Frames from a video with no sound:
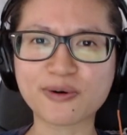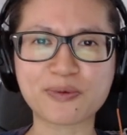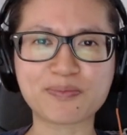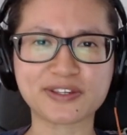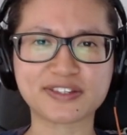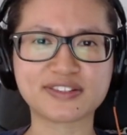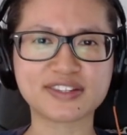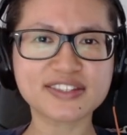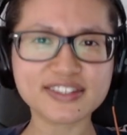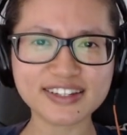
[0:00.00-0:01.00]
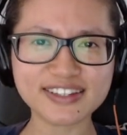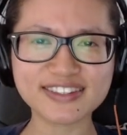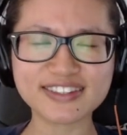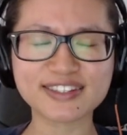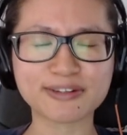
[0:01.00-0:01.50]
or
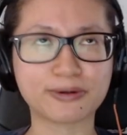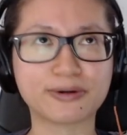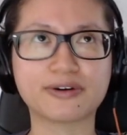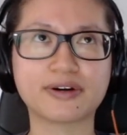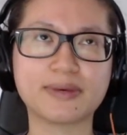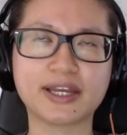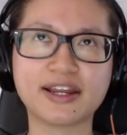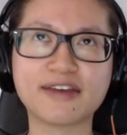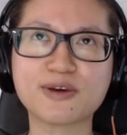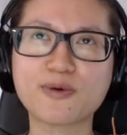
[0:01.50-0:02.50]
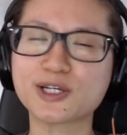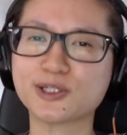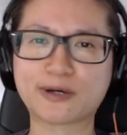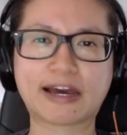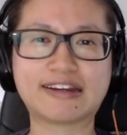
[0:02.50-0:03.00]
persistence, or I mean, if you want to
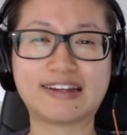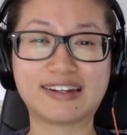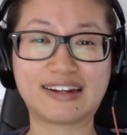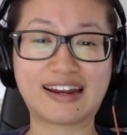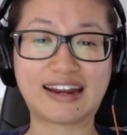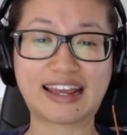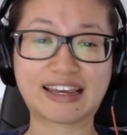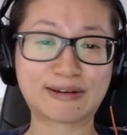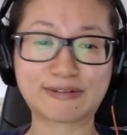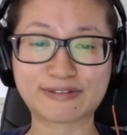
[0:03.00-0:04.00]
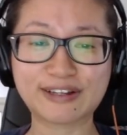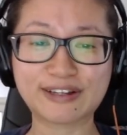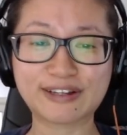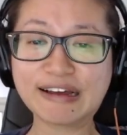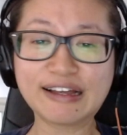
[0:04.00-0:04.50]
look at it in a negative
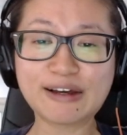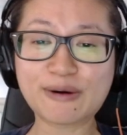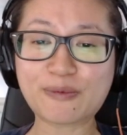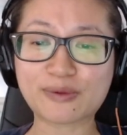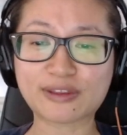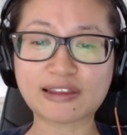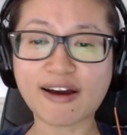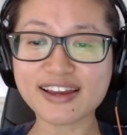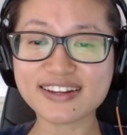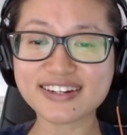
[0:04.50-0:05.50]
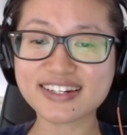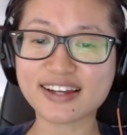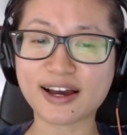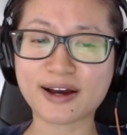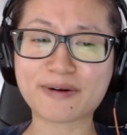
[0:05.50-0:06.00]
light,
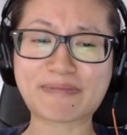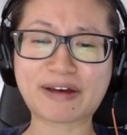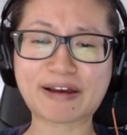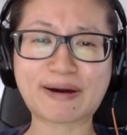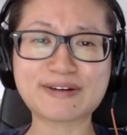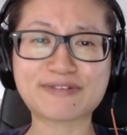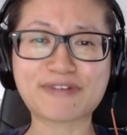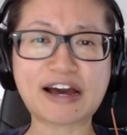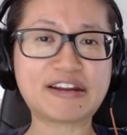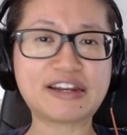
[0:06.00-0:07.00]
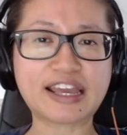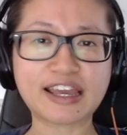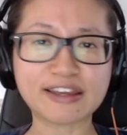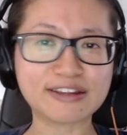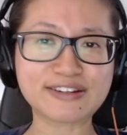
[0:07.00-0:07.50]
a kind of
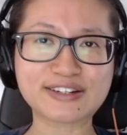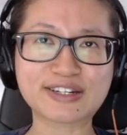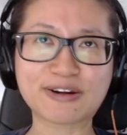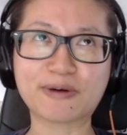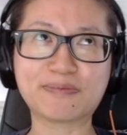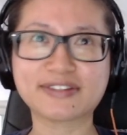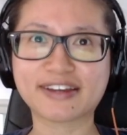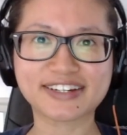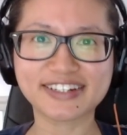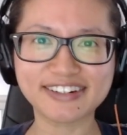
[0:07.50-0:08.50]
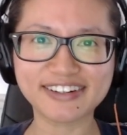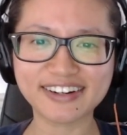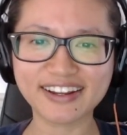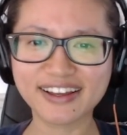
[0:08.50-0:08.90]
unhinged obsession,